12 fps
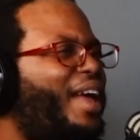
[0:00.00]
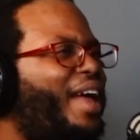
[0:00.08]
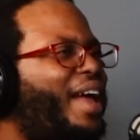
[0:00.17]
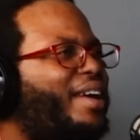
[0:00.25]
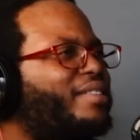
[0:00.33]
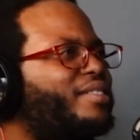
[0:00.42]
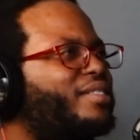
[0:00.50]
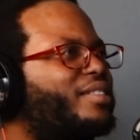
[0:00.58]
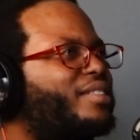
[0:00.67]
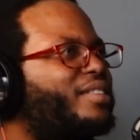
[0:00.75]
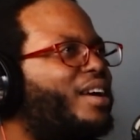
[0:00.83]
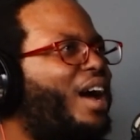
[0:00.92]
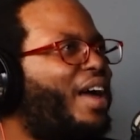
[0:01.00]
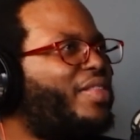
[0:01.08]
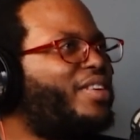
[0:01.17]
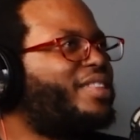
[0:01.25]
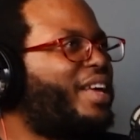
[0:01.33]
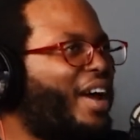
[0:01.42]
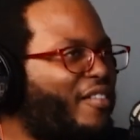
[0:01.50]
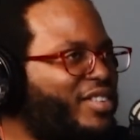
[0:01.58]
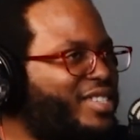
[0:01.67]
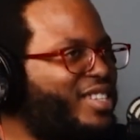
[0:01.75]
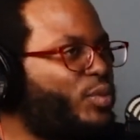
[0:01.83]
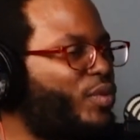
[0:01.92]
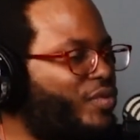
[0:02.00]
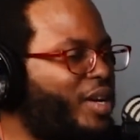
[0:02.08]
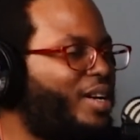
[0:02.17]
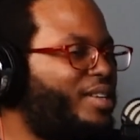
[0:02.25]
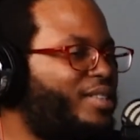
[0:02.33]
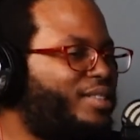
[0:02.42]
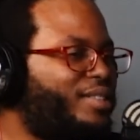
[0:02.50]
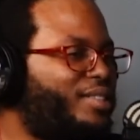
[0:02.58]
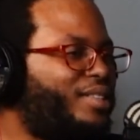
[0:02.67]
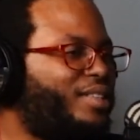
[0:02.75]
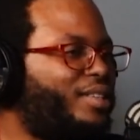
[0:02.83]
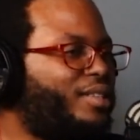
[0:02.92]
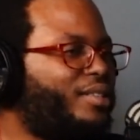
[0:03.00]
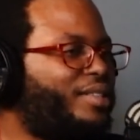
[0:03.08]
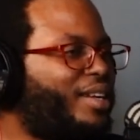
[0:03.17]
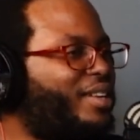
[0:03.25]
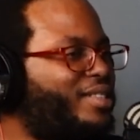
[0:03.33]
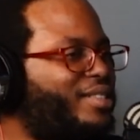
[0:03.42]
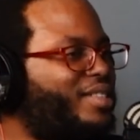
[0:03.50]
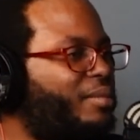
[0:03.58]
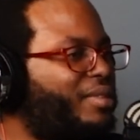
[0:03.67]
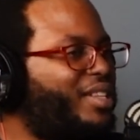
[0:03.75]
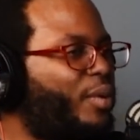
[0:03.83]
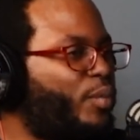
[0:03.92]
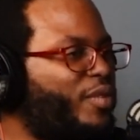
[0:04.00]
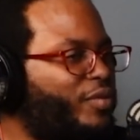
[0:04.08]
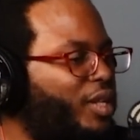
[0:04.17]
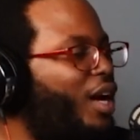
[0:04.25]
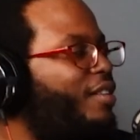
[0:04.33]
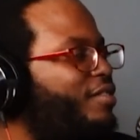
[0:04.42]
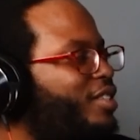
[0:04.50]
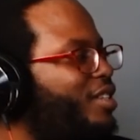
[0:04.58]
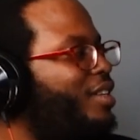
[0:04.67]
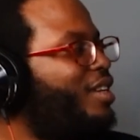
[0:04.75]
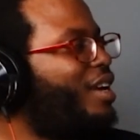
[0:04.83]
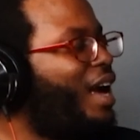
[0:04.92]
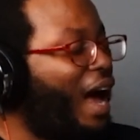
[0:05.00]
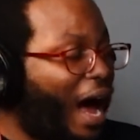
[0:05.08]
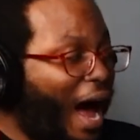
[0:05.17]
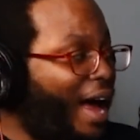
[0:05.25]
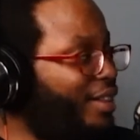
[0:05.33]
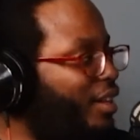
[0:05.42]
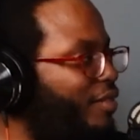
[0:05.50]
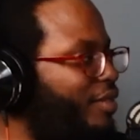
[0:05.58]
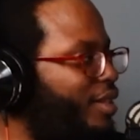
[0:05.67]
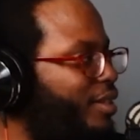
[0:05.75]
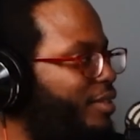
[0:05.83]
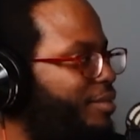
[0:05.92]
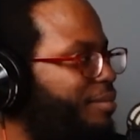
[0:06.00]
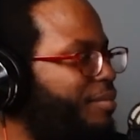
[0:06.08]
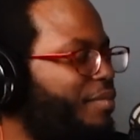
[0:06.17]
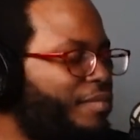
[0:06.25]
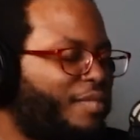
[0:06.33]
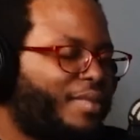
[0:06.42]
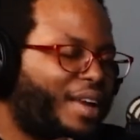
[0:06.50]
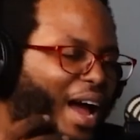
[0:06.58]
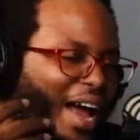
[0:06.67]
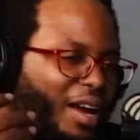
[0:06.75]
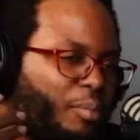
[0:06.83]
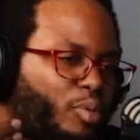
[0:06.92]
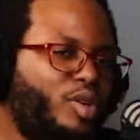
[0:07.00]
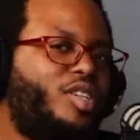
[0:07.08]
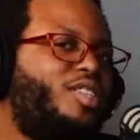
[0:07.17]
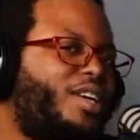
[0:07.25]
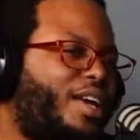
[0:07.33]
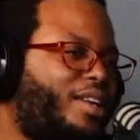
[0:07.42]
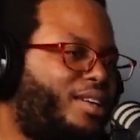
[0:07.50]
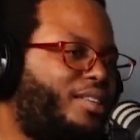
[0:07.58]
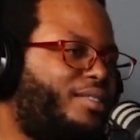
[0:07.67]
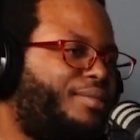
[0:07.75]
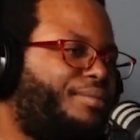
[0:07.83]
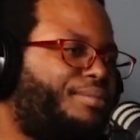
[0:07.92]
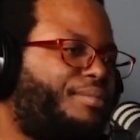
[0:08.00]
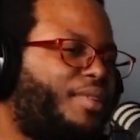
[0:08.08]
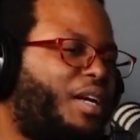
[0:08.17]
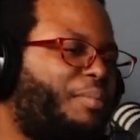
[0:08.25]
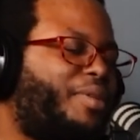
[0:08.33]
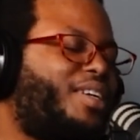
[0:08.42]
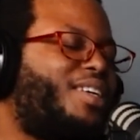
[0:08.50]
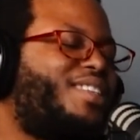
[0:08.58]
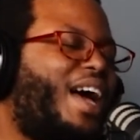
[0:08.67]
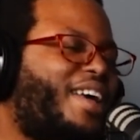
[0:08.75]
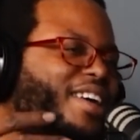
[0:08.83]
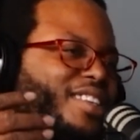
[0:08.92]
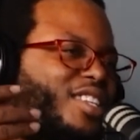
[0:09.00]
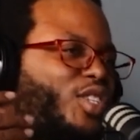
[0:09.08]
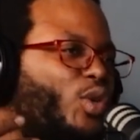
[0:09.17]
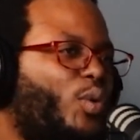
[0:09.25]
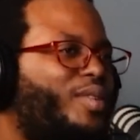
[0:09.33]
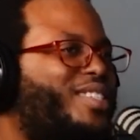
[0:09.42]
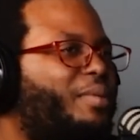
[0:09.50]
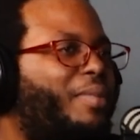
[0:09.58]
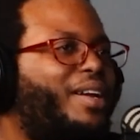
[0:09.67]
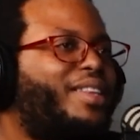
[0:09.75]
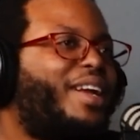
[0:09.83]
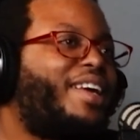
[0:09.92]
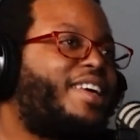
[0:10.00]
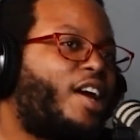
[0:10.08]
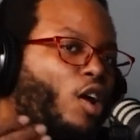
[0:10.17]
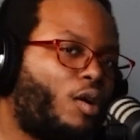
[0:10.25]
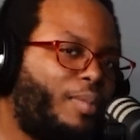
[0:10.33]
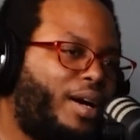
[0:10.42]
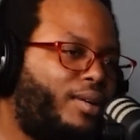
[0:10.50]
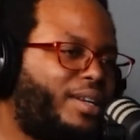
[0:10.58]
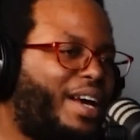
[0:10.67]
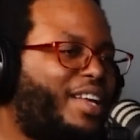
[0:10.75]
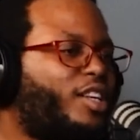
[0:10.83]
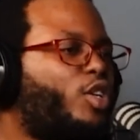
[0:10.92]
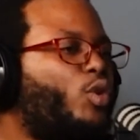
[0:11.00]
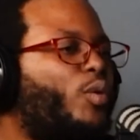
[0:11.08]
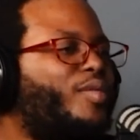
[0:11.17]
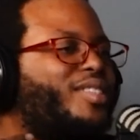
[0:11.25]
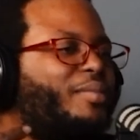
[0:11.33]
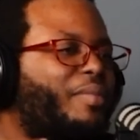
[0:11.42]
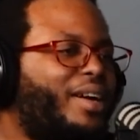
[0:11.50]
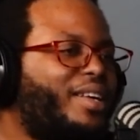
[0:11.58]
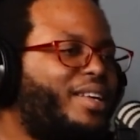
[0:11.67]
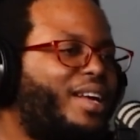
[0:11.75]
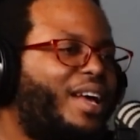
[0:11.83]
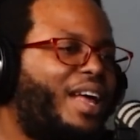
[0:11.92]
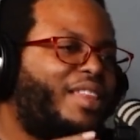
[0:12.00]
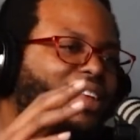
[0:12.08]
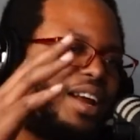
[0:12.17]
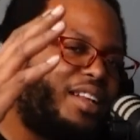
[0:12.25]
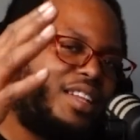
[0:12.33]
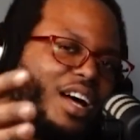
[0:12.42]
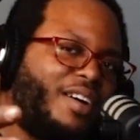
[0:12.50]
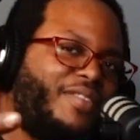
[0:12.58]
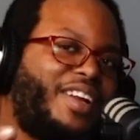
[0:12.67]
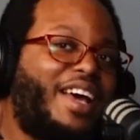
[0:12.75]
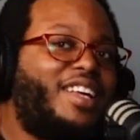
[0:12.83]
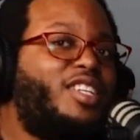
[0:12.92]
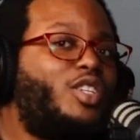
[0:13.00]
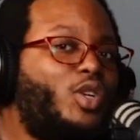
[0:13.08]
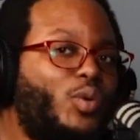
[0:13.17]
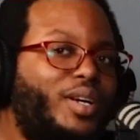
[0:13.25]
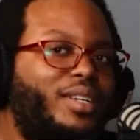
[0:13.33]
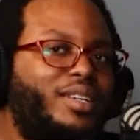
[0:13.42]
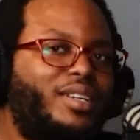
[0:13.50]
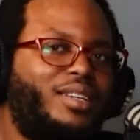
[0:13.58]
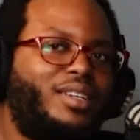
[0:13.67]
And I think that ever since we've done it, that this is something that we've loved. I love it. I appreciate it because I get to do it with somebody that I care about. I get to do it with somebody that I love, and I get to do it